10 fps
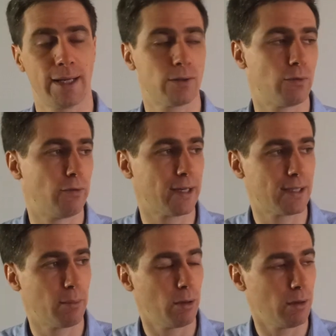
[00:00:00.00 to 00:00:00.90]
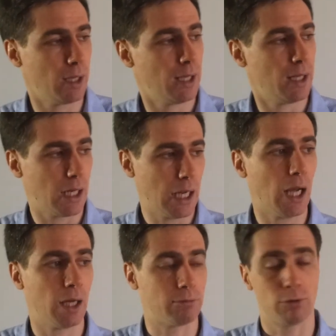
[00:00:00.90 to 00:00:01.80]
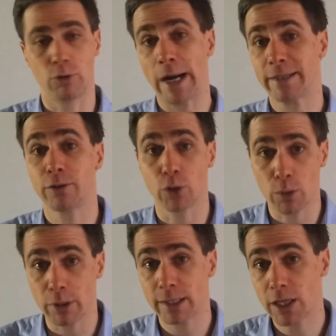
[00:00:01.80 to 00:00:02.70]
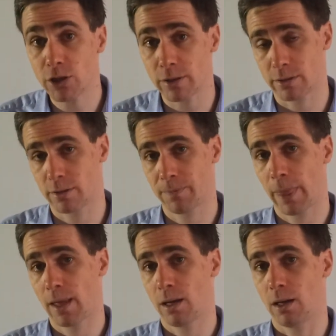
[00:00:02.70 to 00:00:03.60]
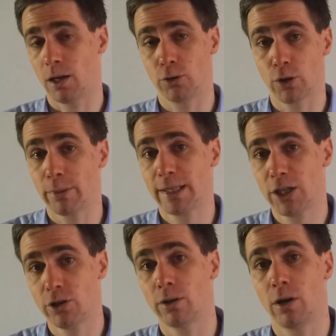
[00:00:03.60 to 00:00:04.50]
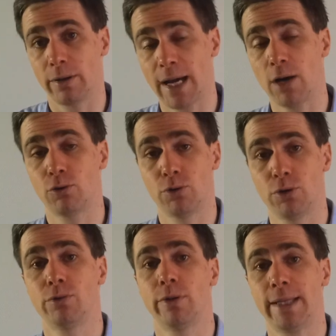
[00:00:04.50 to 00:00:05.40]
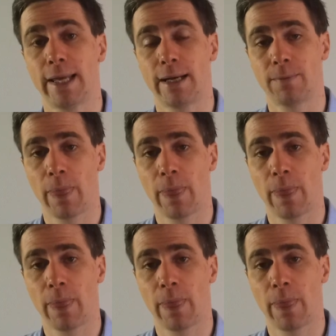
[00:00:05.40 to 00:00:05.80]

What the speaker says: So, for example, write documentation on how to use the data.